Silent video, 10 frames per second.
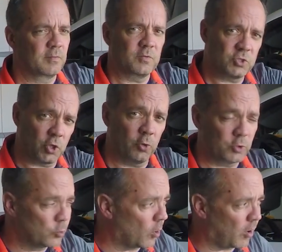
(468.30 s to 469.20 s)
show
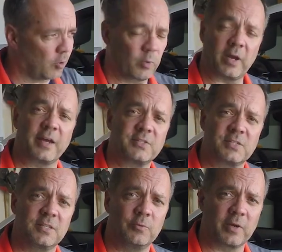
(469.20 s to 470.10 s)
you all what I
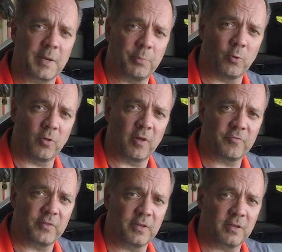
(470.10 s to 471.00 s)
see when I pull
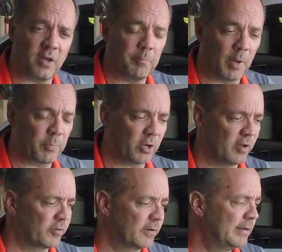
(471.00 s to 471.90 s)
off the bumper
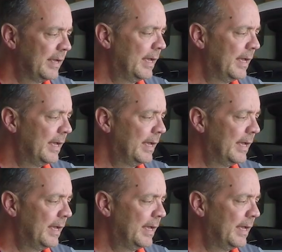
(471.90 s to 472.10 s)
cover